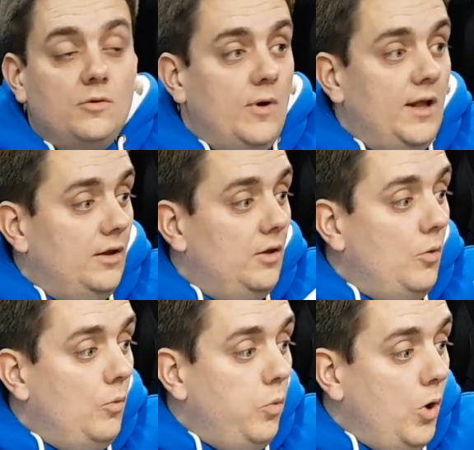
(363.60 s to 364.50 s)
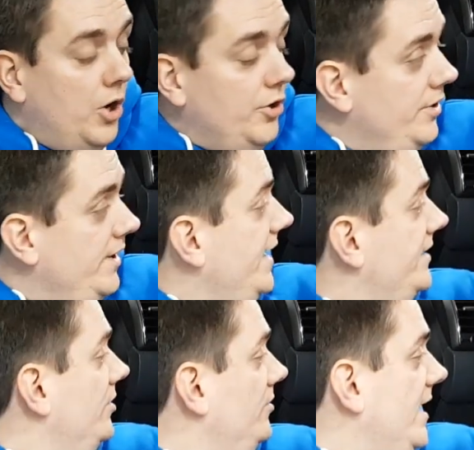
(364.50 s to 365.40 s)
Well, one, I
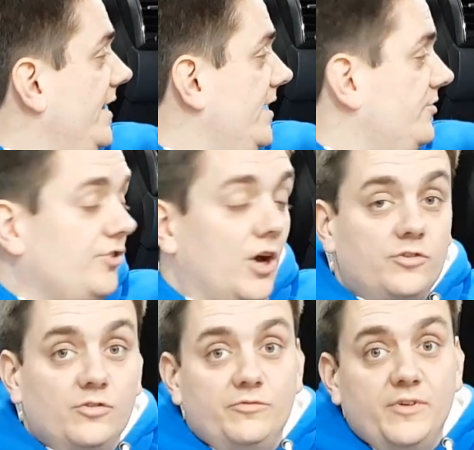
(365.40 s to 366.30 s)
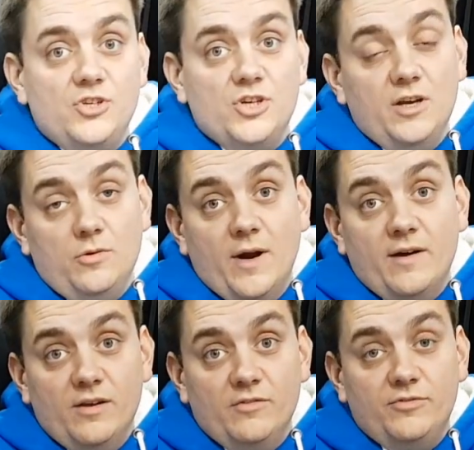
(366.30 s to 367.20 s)
don't like that startup feature where
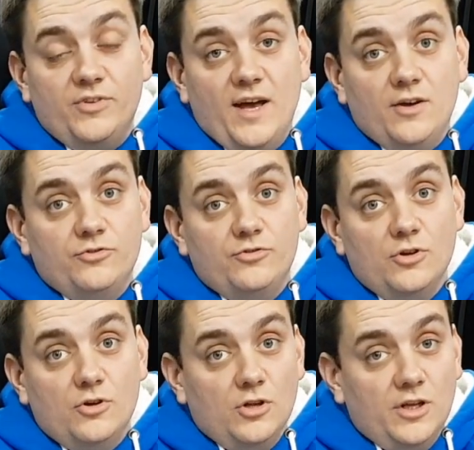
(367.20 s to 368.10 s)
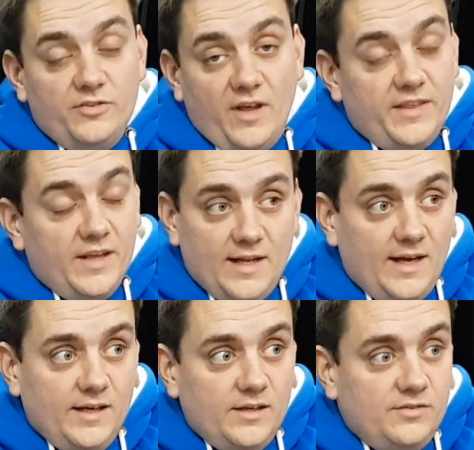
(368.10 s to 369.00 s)
it cycles through the colours. I think
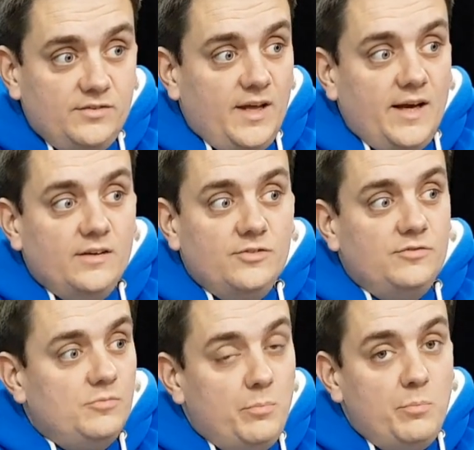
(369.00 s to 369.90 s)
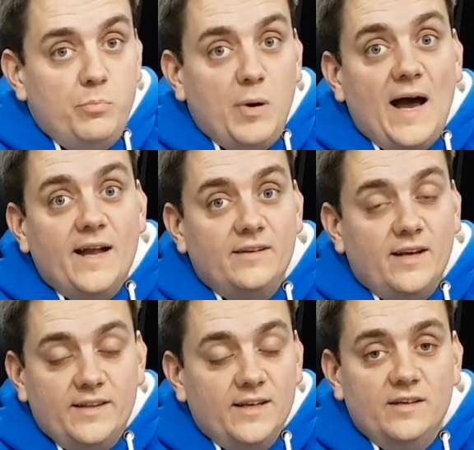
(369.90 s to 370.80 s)
that is bad. I
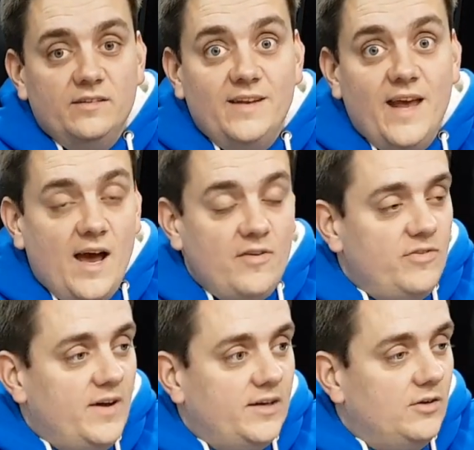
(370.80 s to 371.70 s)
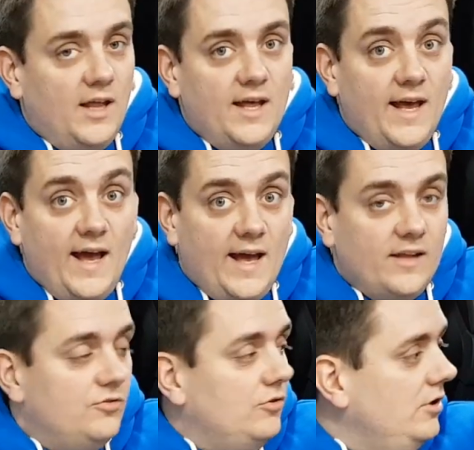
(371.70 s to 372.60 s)
think it's naff. I don't like that
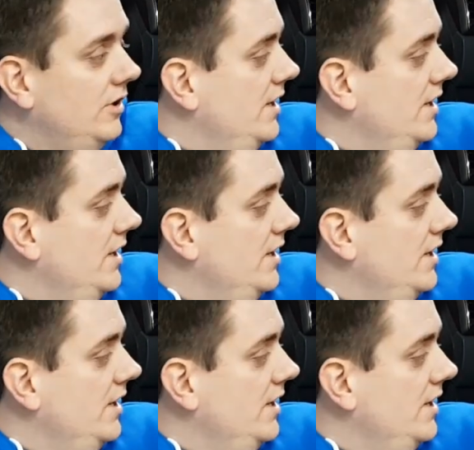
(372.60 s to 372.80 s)
at all.